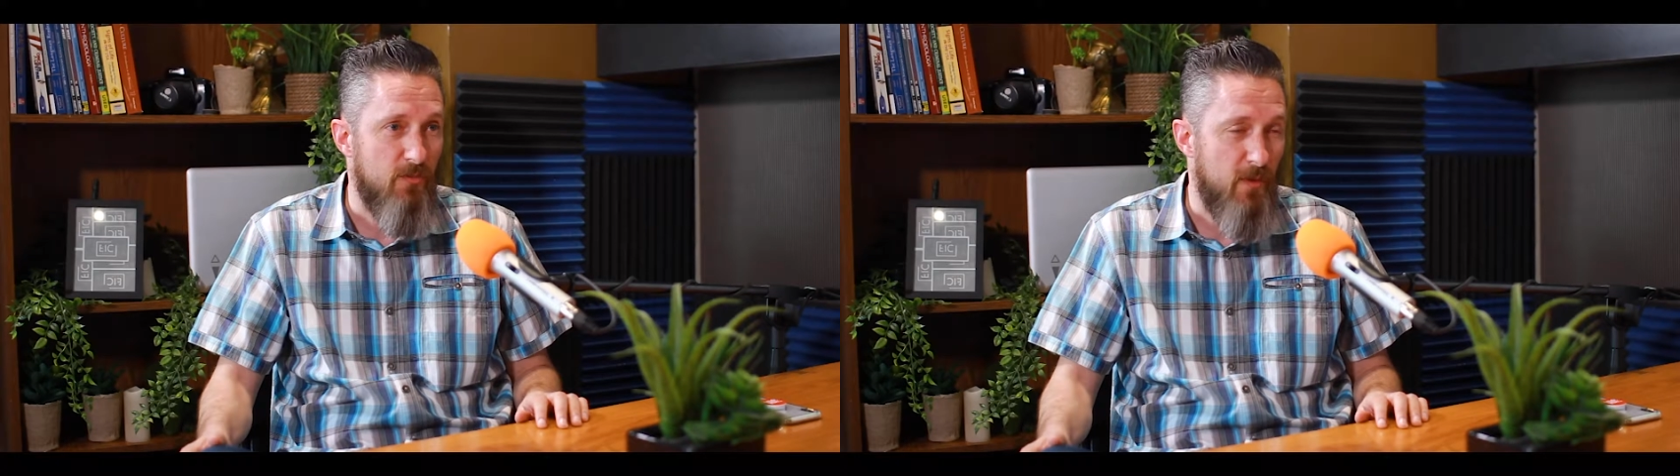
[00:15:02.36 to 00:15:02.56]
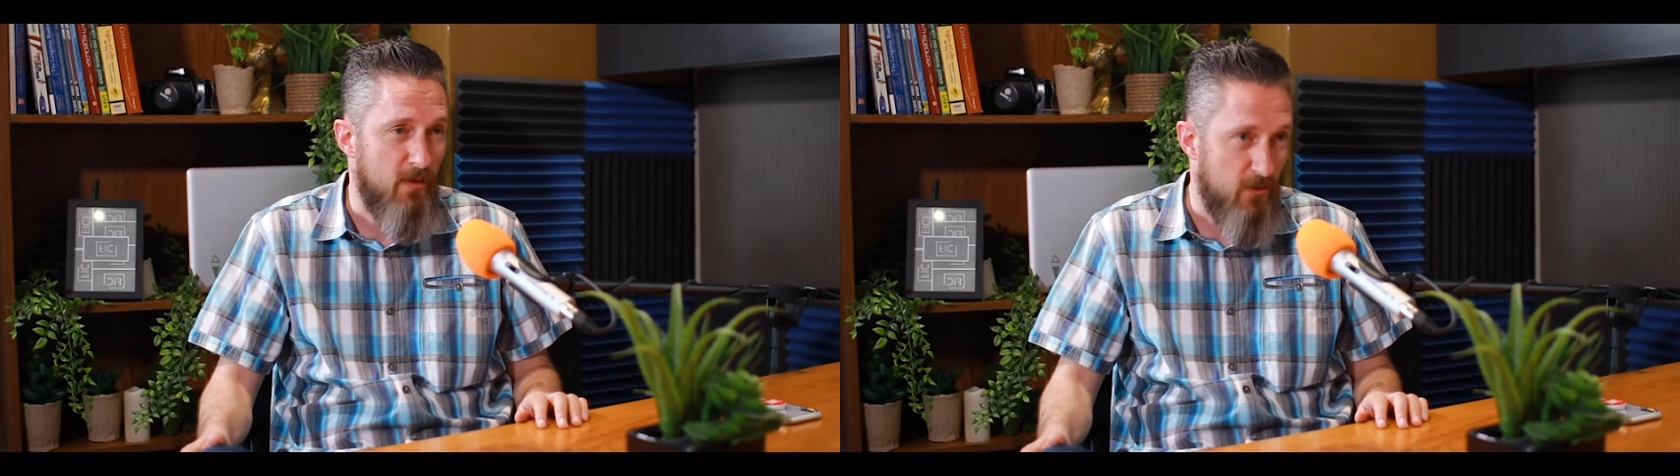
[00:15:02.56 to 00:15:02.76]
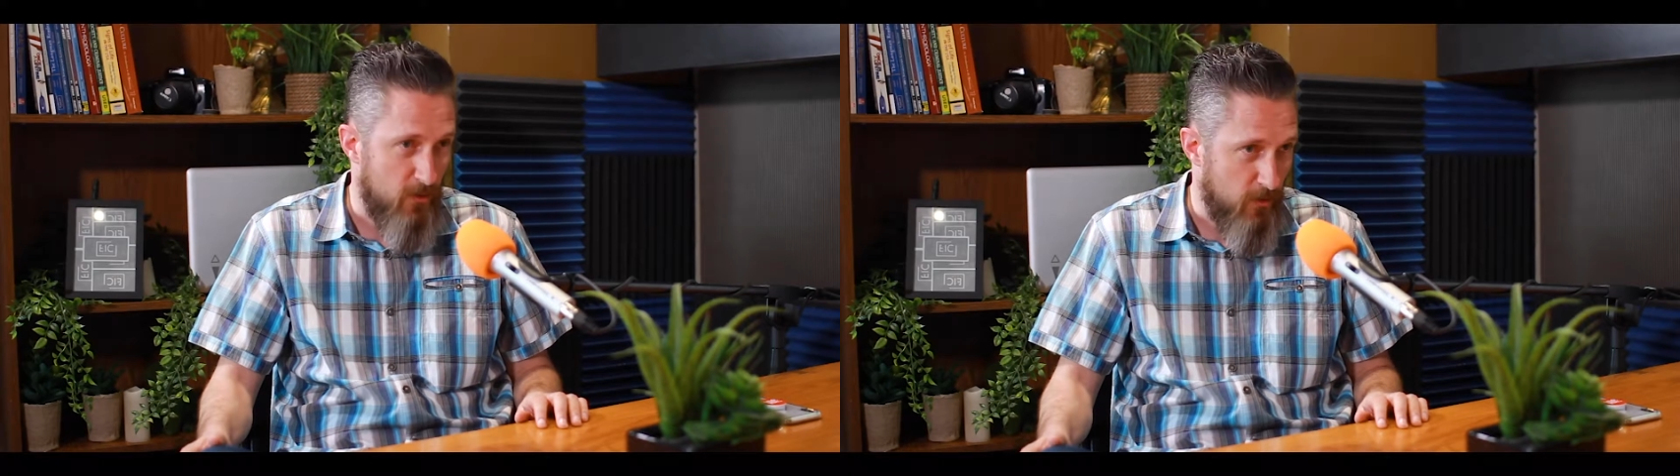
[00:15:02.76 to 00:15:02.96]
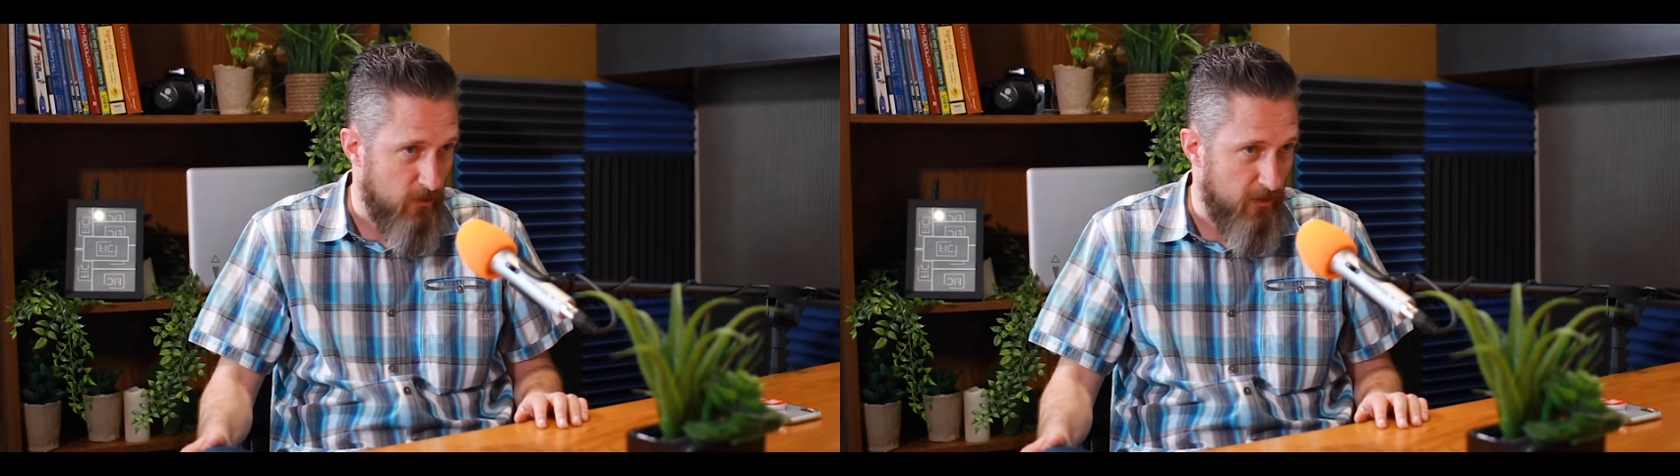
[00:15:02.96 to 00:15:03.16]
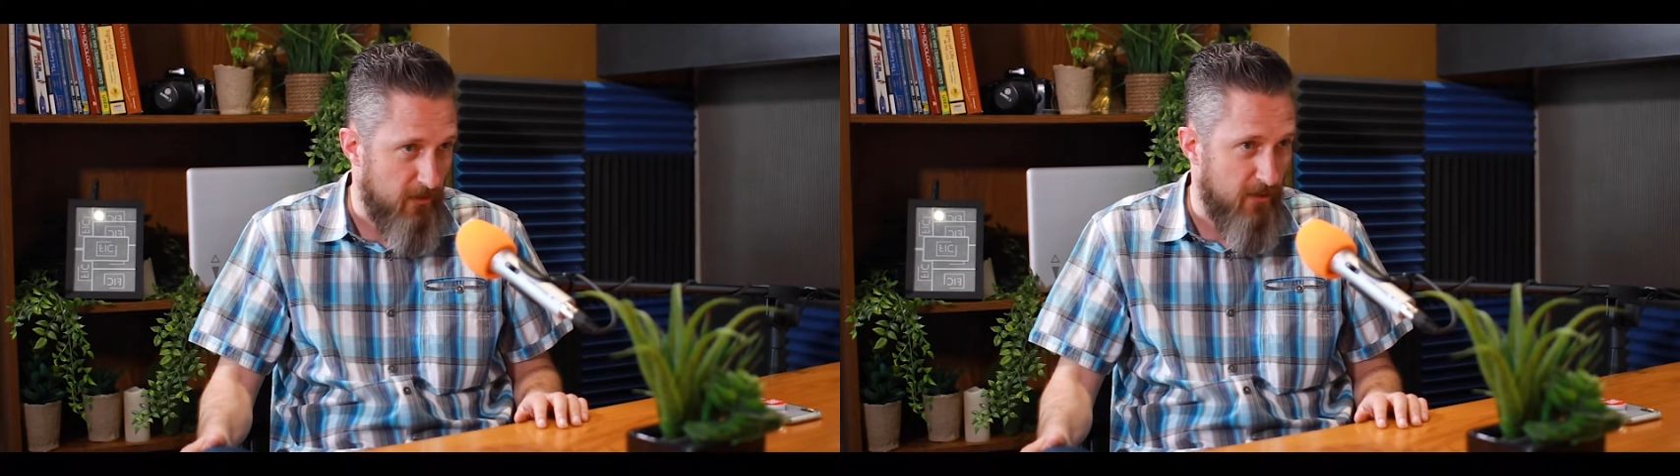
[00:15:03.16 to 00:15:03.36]
spent two or
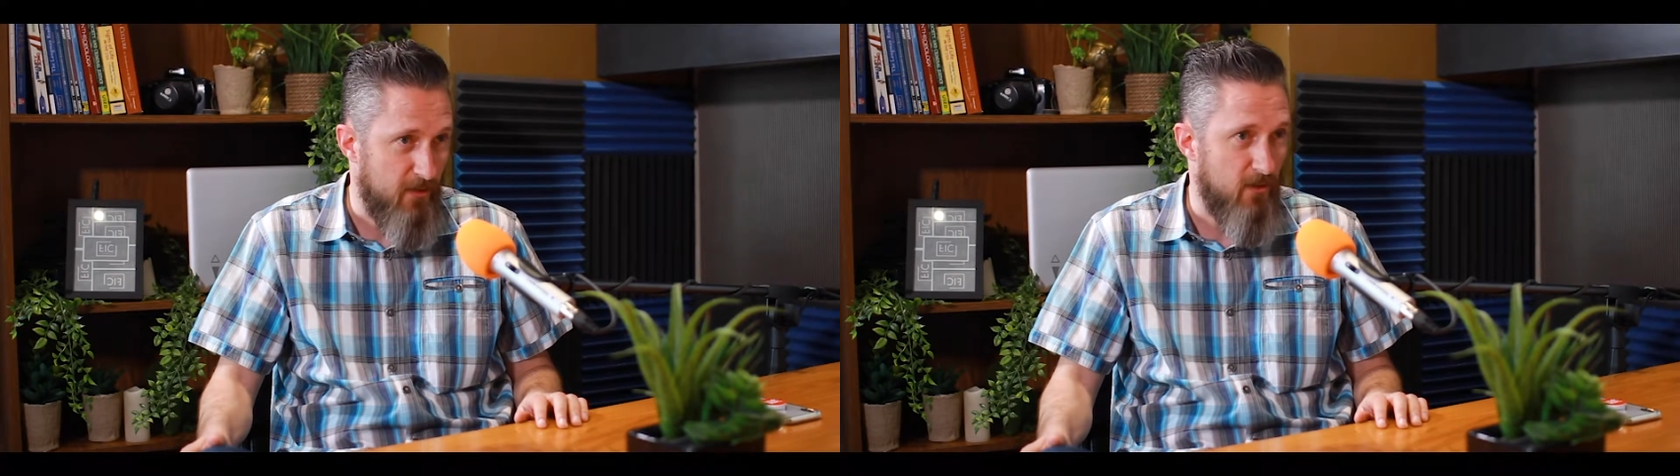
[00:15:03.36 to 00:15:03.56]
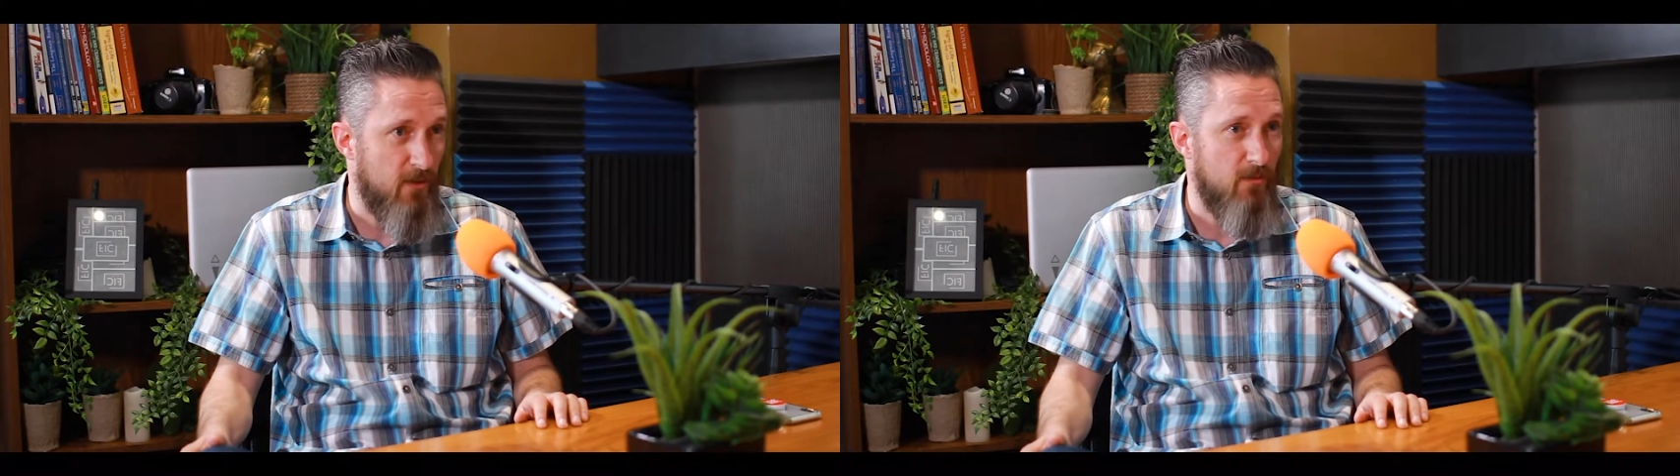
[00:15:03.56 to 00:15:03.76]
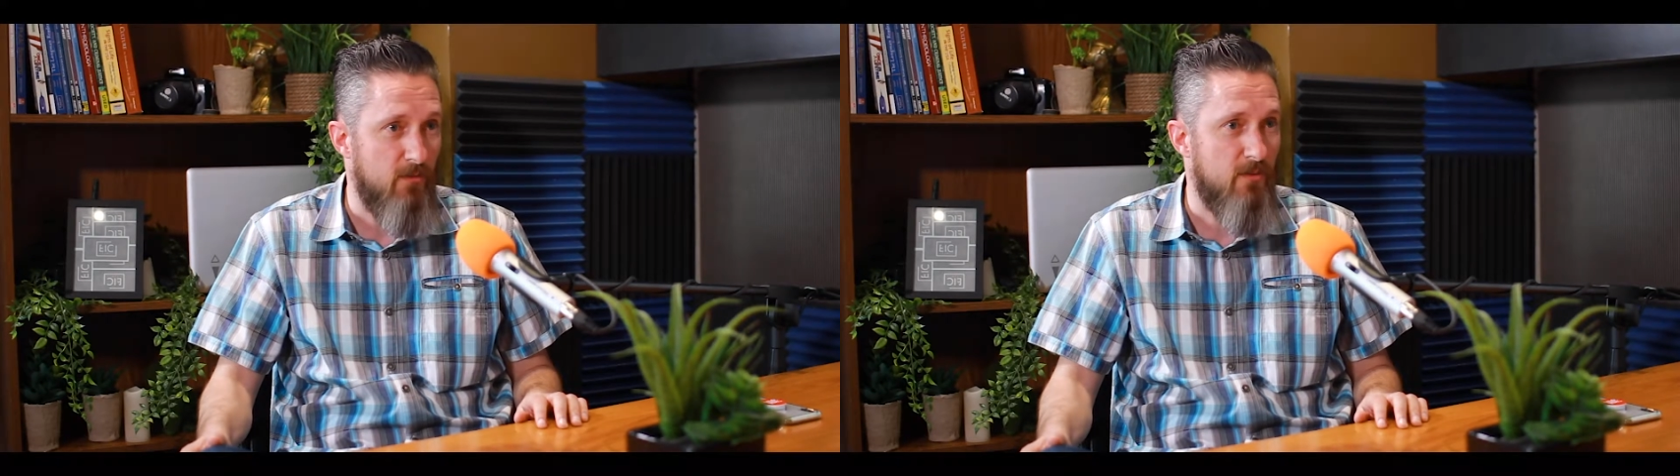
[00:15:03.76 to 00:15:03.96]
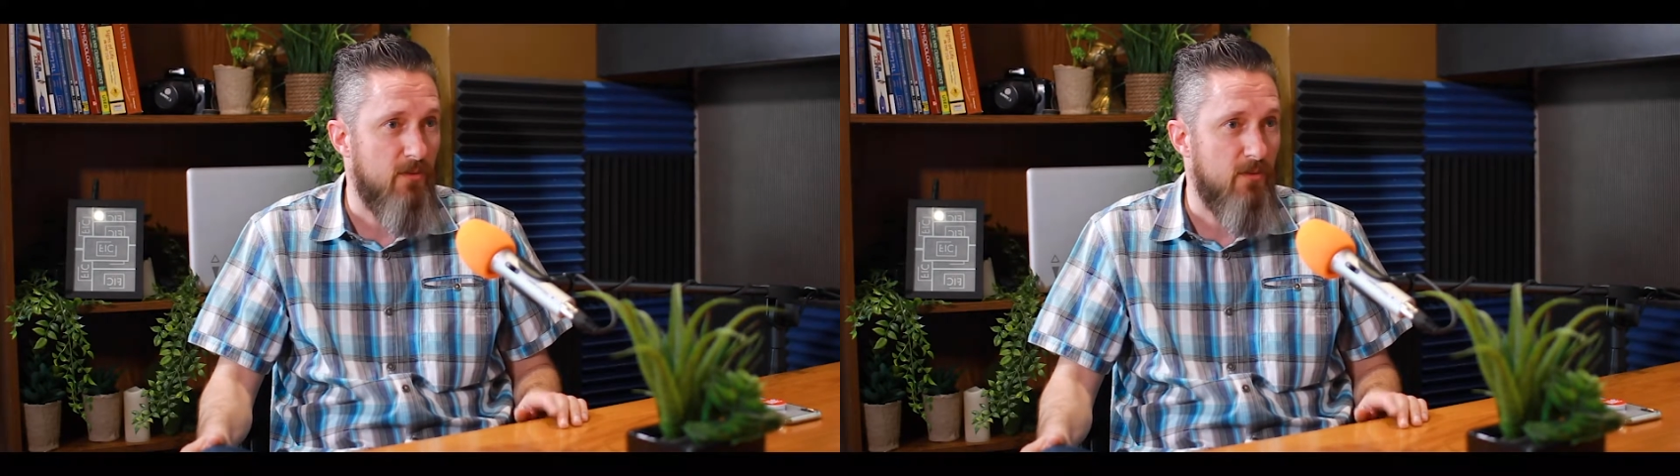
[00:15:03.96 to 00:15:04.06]
three yep. grand on a